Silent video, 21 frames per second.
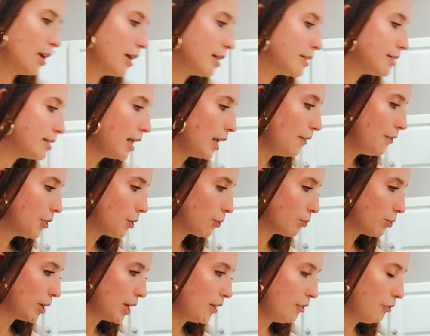Save the
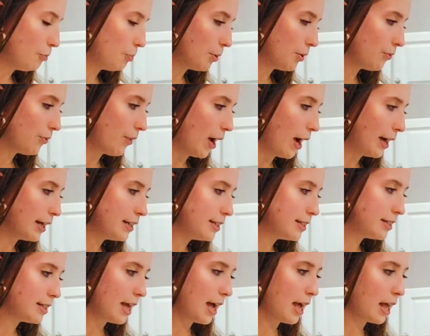Reef
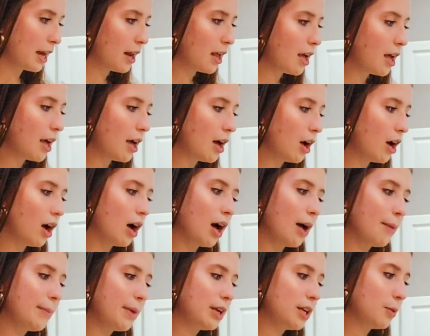provides that
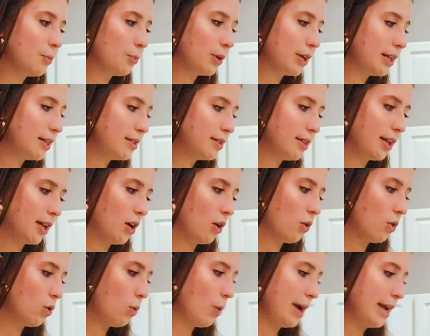many brands like
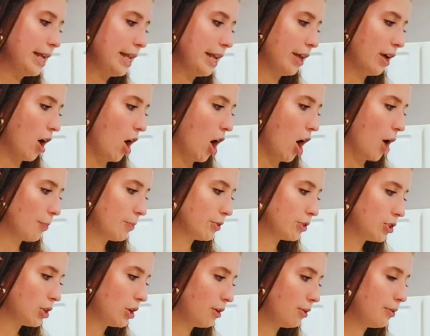Equate,
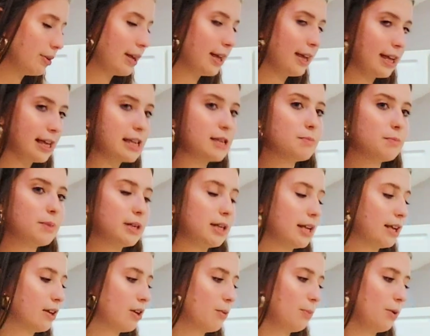Coppertone, and
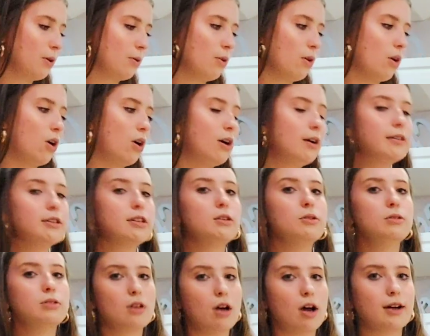Banana Boat all
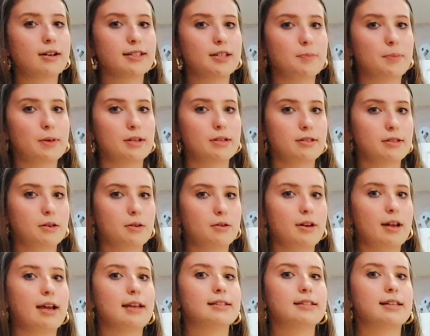use
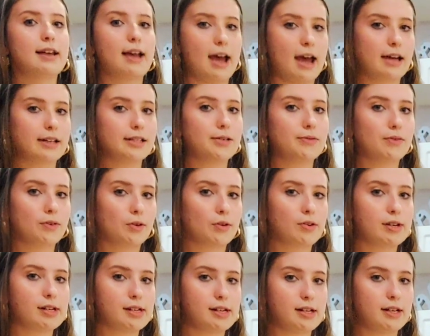oxybenzone as an active
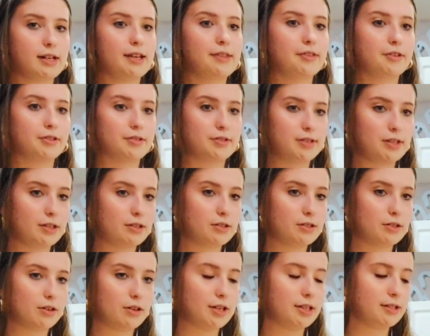ingredient in their
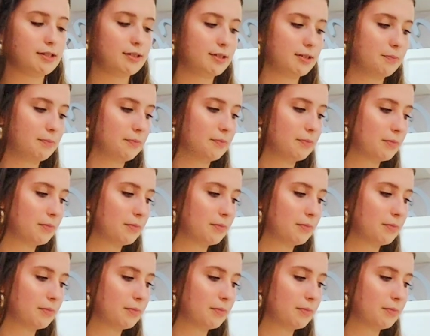sunscreens.